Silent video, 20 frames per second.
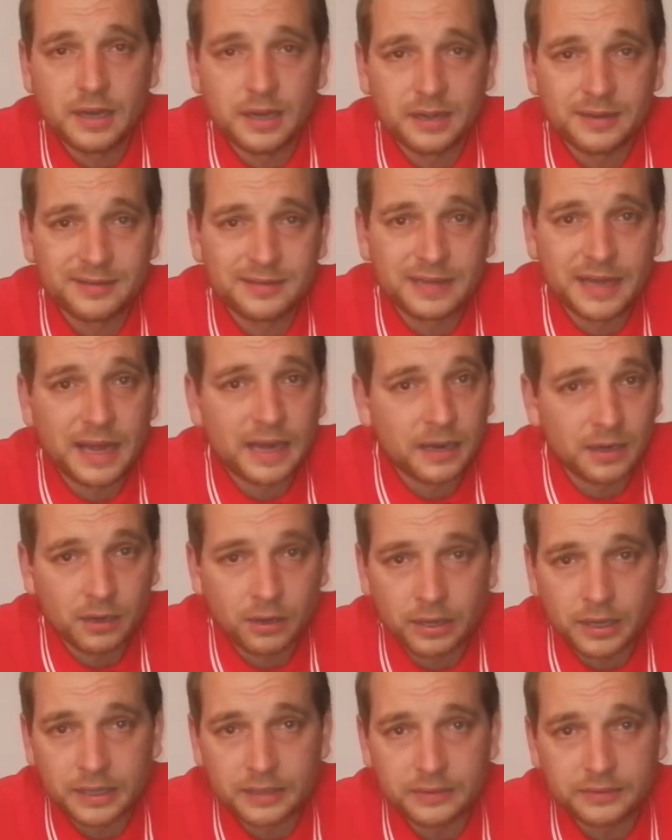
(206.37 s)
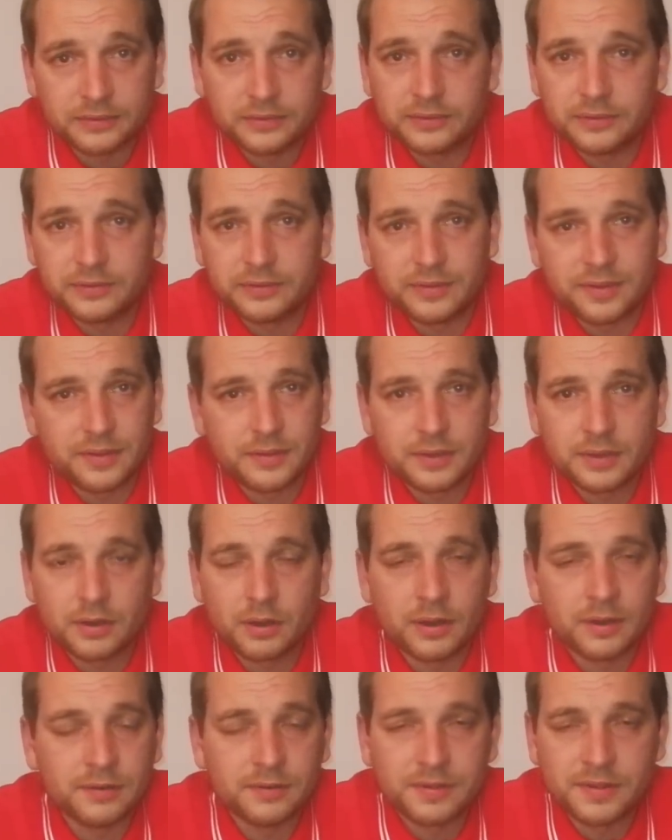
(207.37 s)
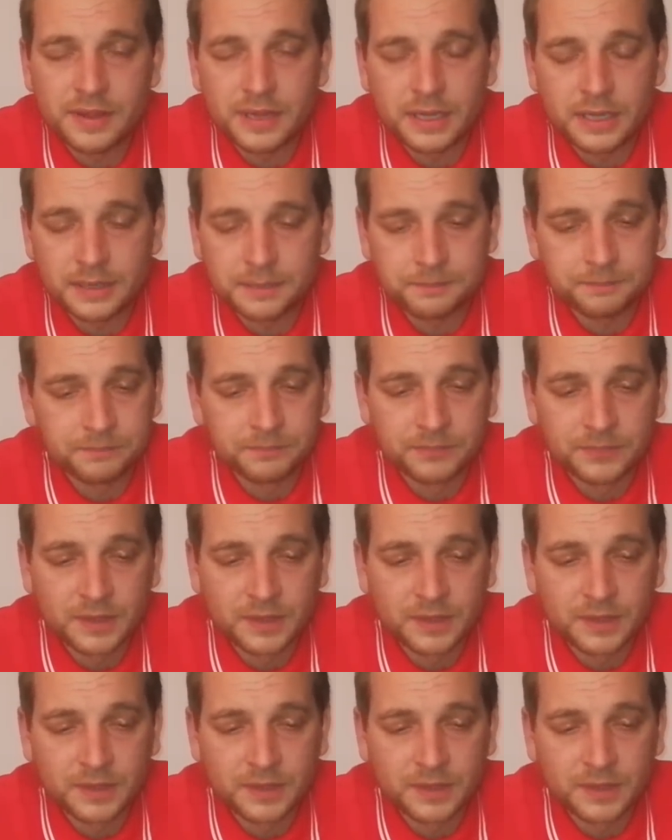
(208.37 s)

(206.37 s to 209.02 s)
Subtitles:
satellite kind of thing,